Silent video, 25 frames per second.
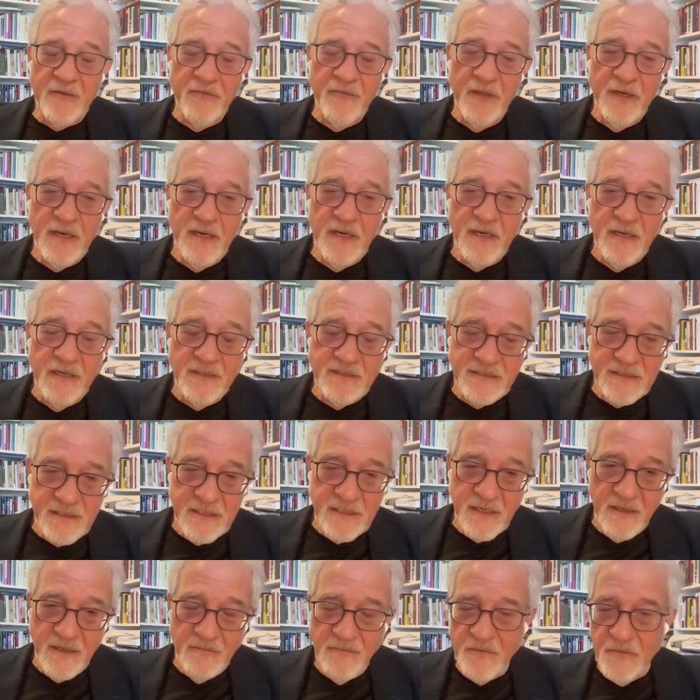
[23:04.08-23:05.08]
that it has
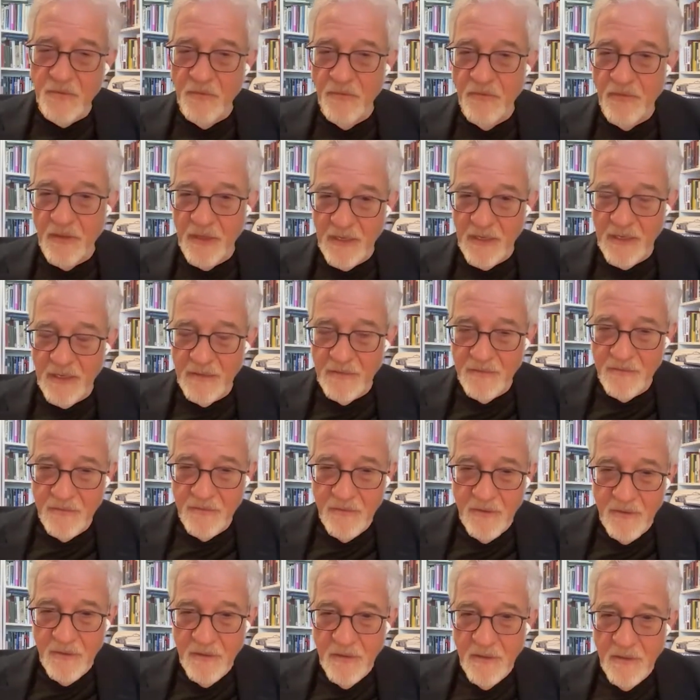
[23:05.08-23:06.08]
come to that
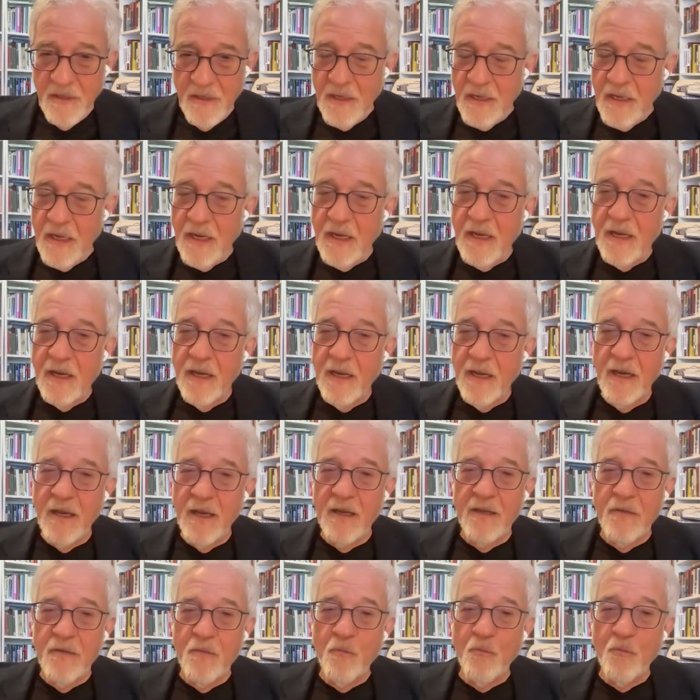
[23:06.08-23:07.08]

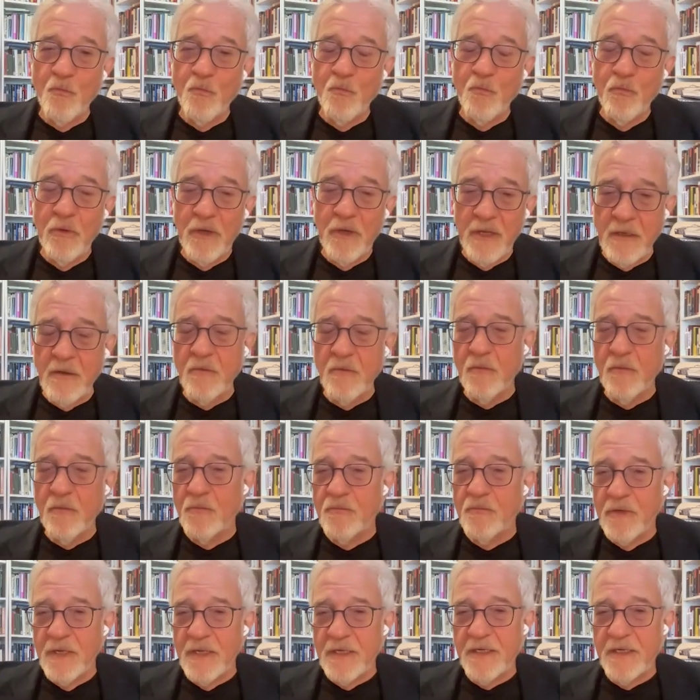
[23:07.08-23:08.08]
will
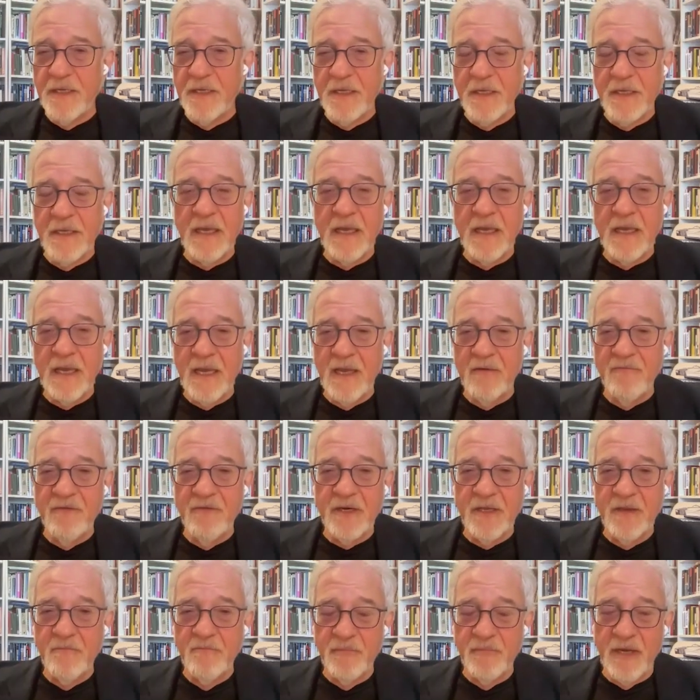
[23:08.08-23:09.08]
already have an
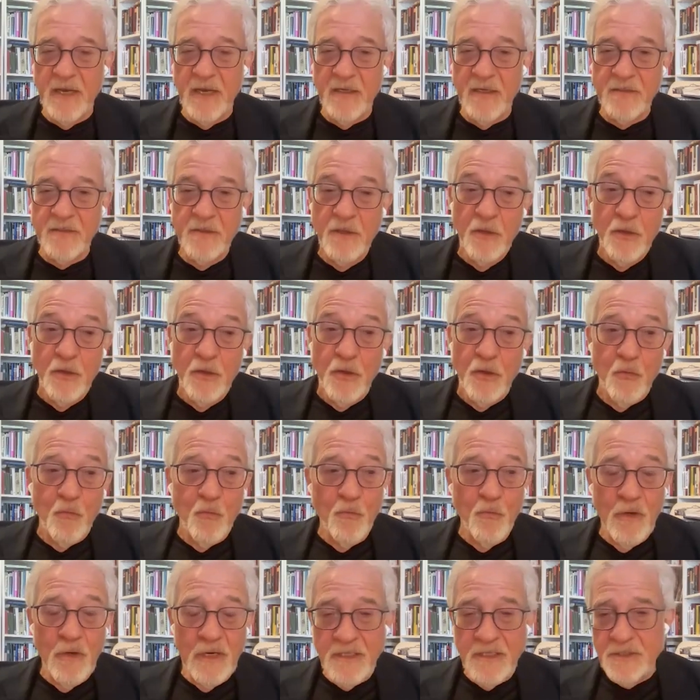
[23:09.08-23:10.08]
impact.
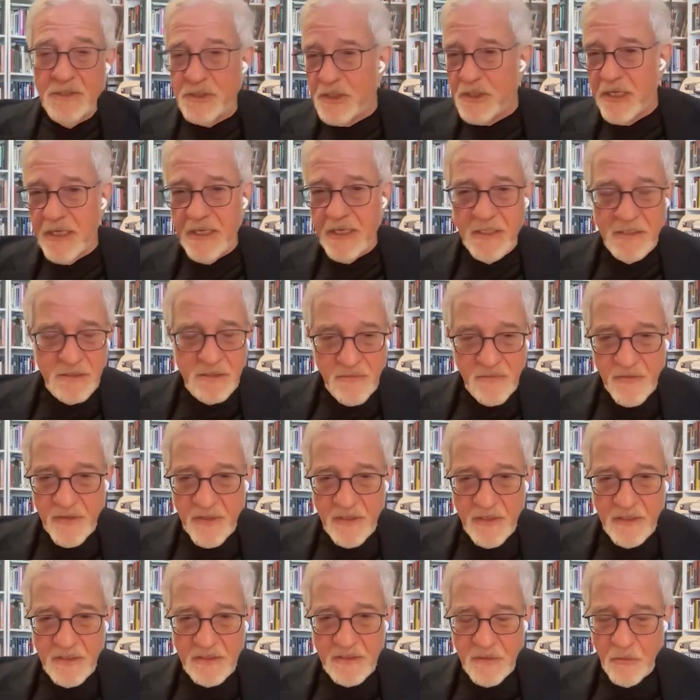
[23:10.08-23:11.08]
Will it change
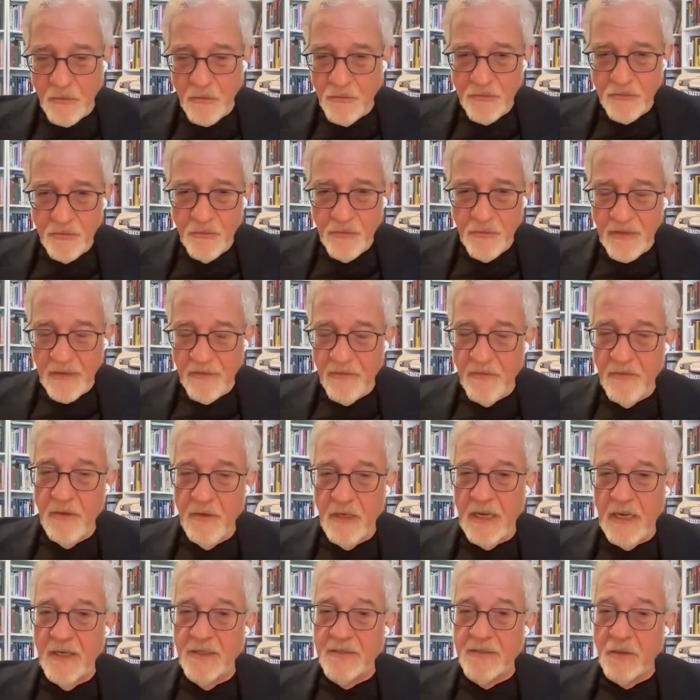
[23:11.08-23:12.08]
things altogether?
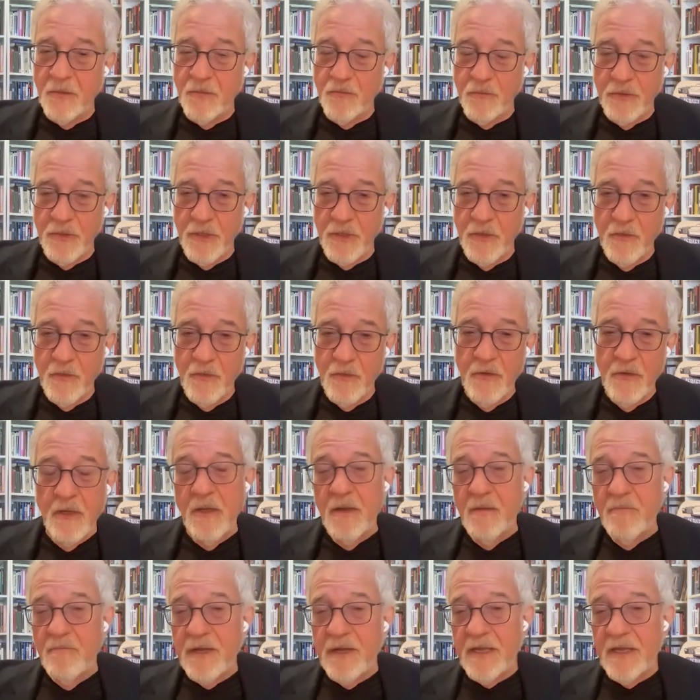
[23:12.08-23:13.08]
I don't know.
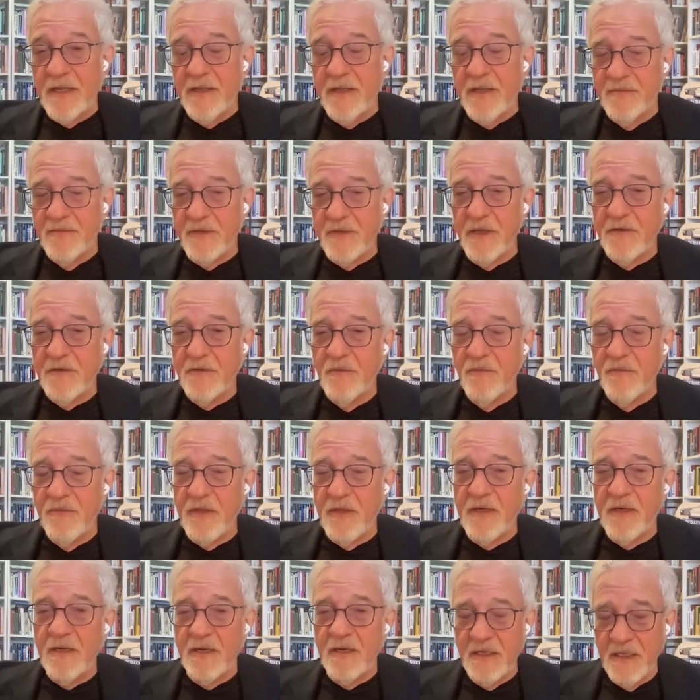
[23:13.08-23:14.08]
But I can tell you
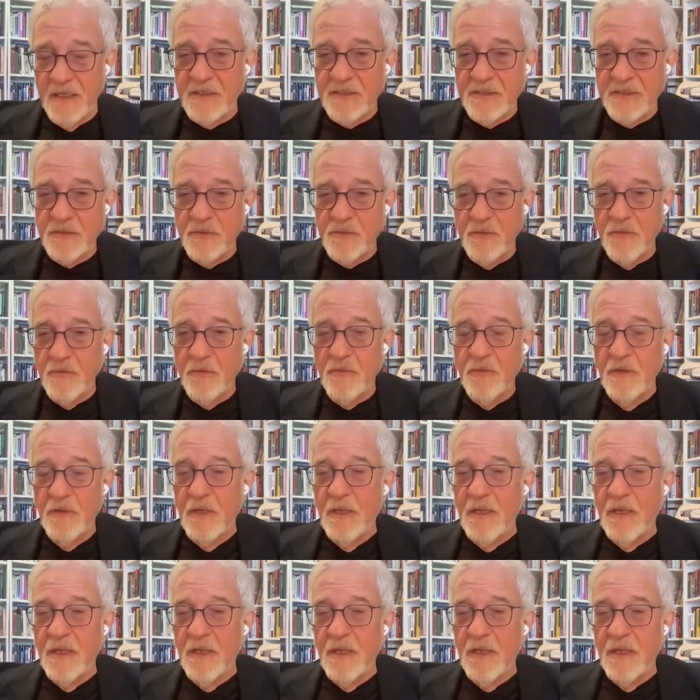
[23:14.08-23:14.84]
that in Israel,